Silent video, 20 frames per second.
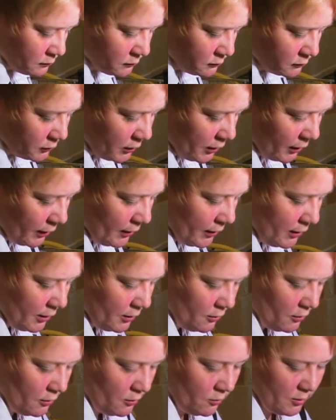Okay,
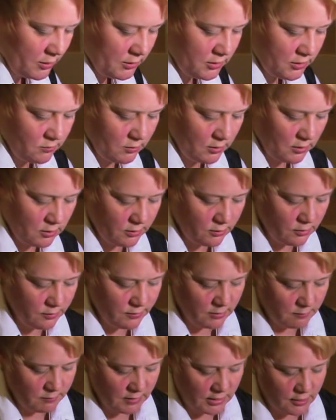you're going to
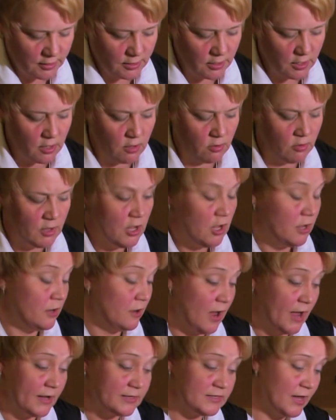include them. There you go.
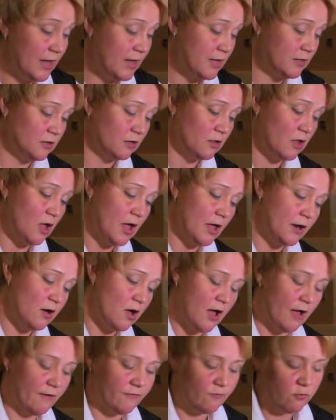Not taking a lot
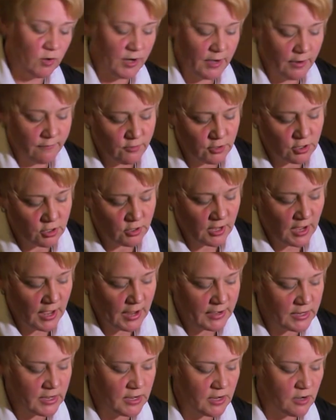off. Whatever you
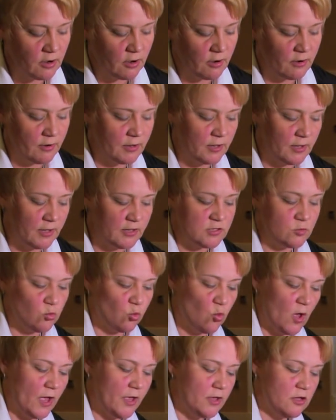got here is
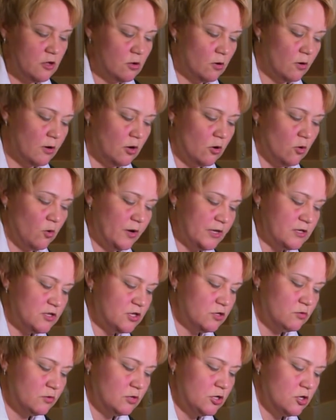what you are going
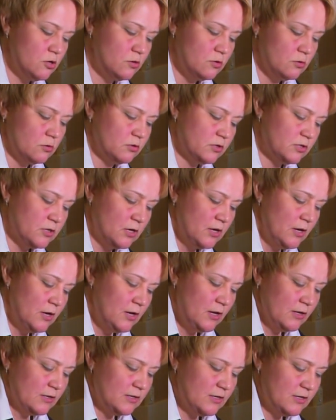to use
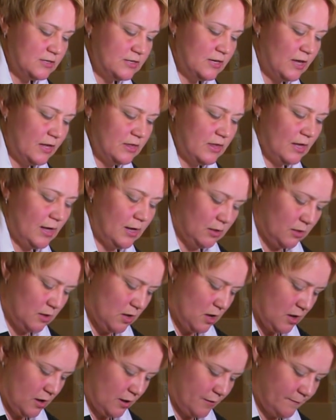to set that
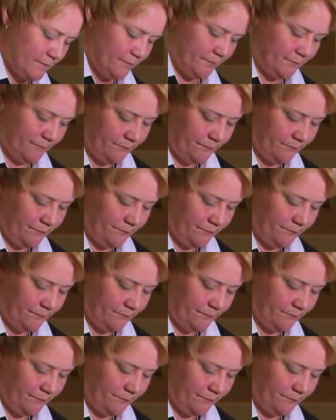line.